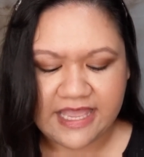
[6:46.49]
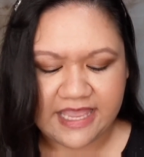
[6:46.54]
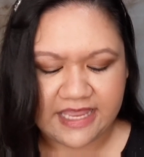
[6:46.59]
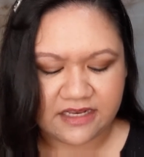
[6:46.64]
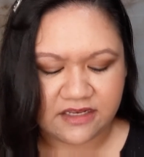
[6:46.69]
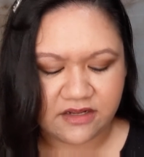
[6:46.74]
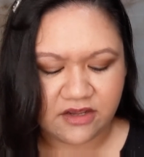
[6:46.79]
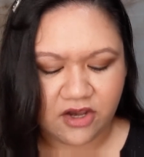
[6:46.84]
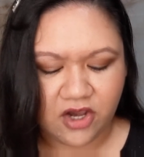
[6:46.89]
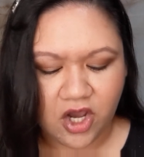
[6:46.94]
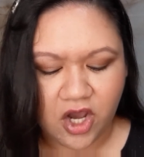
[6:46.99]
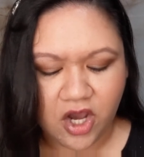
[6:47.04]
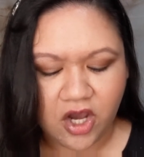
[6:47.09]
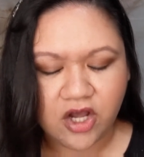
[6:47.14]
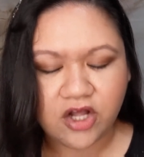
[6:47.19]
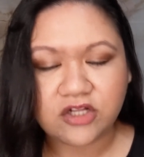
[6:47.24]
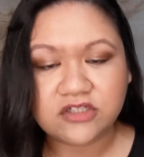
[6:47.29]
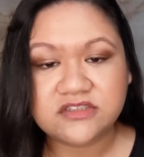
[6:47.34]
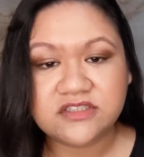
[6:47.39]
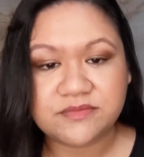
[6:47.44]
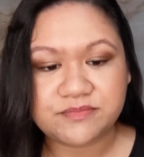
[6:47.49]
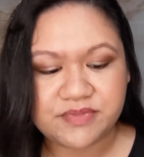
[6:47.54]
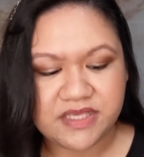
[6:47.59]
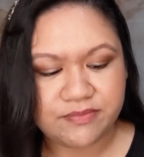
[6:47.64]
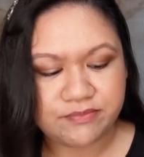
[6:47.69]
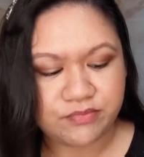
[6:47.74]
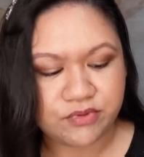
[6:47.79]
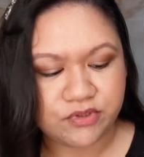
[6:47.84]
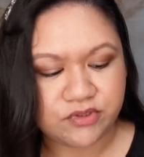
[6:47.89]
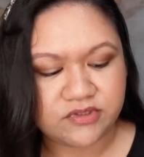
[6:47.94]
and all the
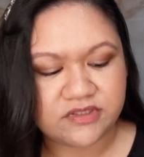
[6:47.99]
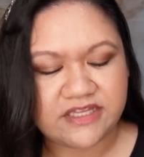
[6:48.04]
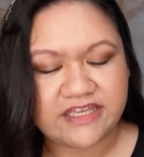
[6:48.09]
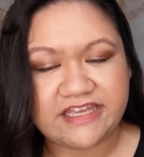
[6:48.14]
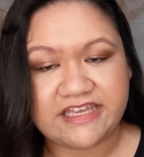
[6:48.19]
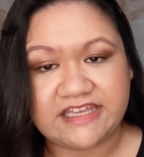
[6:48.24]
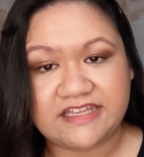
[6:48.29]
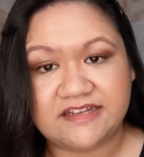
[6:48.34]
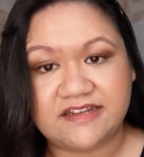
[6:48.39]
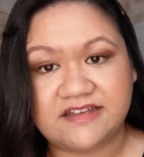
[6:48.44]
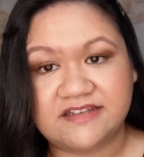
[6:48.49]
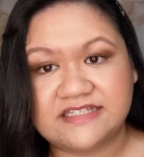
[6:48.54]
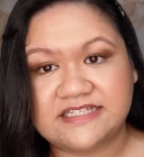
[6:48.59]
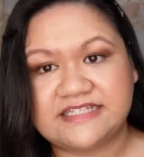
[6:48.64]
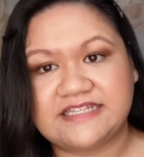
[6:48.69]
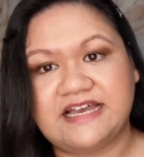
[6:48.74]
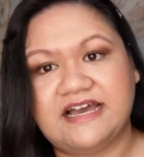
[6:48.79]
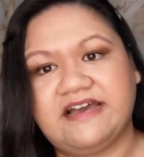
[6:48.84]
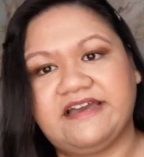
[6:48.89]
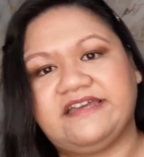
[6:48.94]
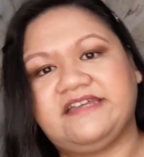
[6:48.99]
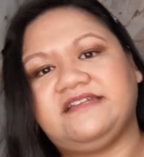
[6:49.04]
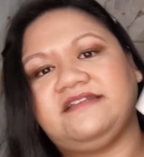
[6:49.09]
people inside.